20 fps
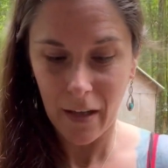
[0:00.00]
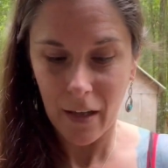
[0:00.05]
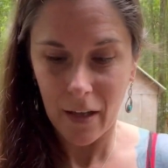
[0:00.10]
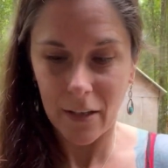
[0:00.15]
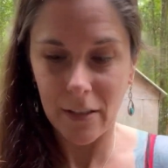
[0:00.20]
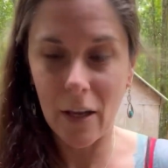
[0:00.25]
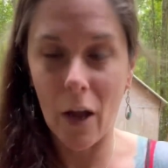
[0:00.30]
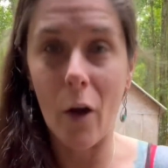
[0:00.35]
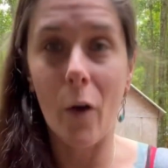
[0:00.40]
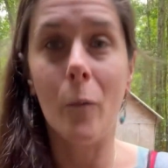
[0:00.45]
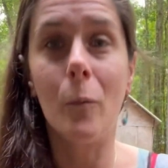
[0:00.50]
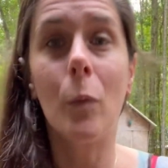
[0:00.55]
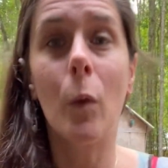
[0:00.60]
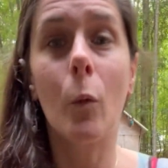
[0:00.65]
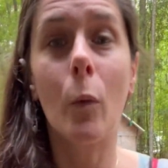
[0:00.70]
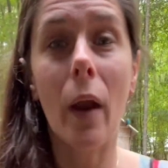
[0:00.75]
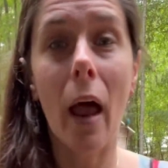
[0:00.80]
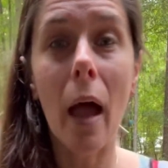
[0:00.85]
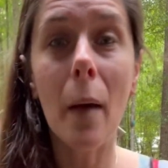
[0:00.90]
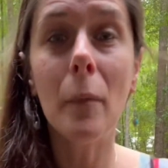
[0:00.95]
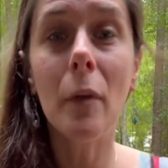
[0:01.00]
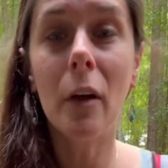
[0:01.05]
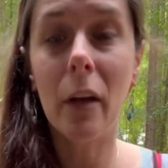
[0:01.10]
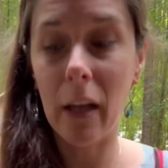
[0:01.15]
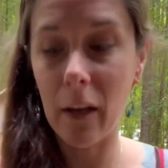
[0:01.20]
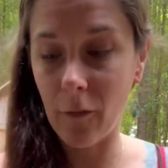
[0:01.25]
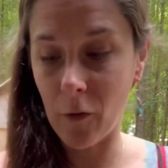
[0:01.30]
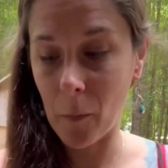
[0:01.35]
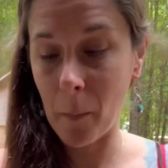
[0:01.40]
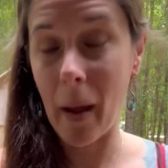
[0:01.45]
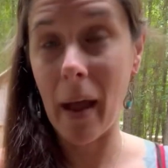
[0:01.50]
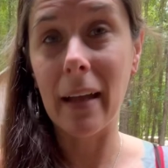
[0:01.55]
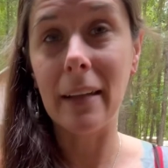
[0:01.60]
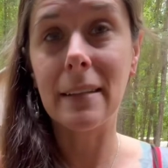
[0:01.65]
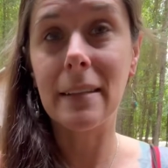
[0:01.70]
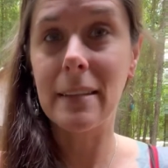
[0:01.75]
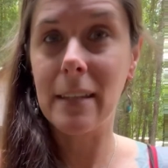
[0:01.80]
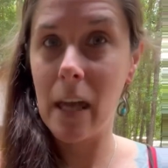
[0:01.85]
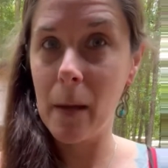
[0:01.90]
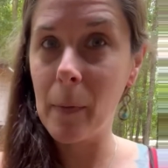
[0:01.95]
So when I'm looking for
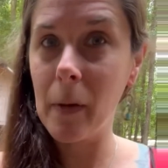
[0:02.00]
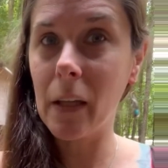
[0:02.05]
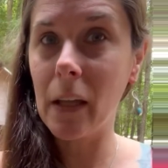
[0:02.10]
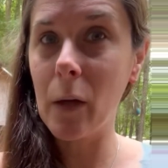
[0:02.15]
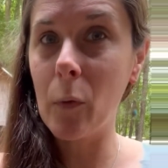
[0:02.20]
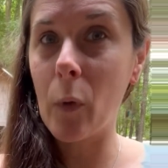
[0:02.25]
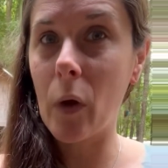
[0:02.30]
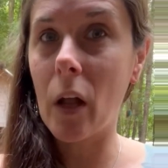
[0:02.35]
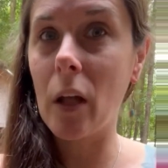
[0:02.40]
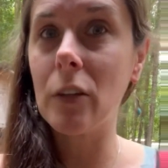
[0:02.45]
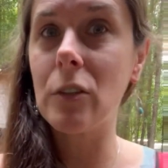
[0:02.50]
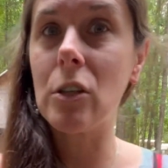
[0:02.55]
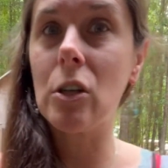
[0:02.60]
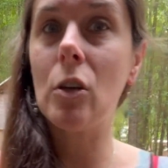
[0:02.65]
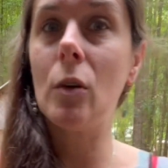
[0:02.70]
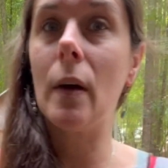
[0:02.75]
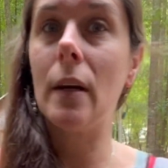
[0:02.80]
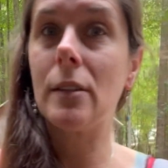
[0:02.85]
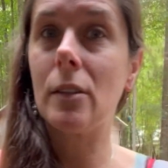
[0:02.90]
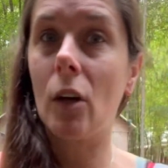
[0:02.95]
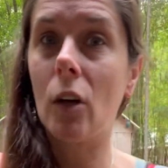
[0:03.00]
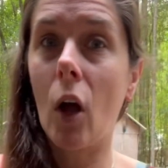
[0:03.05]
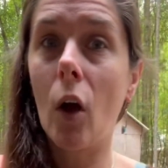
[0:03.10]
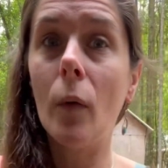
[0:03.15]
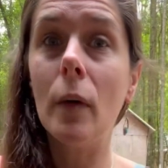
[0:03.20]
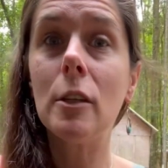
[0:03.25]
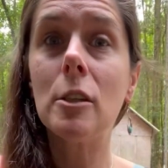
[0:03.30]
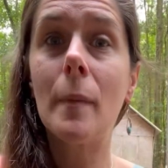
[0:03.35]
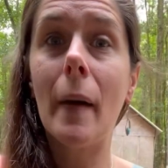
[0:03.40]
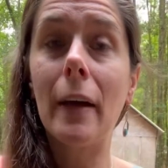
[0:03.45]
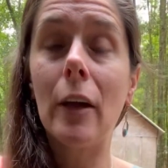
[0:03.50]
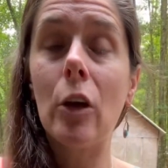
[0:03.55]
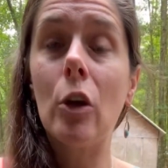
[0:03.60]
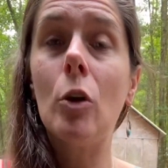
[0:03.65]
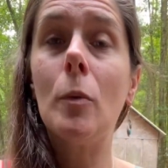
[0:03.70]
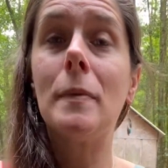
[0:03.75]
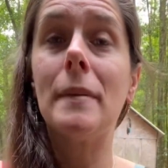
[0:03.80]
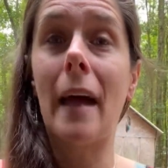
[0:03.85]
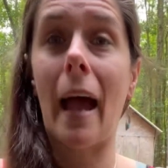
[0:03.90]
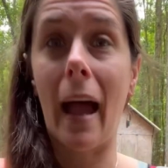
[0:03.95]
mites, typically what I'll do is I'll go into my coops